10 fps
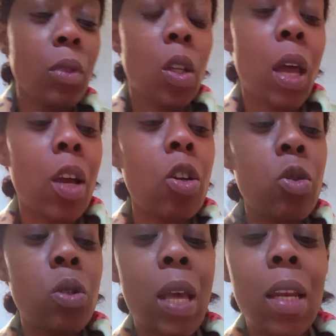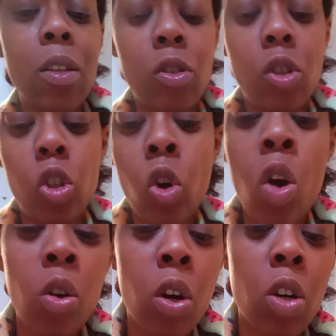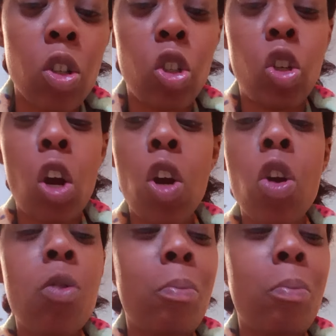Like, are you setting stronger or stern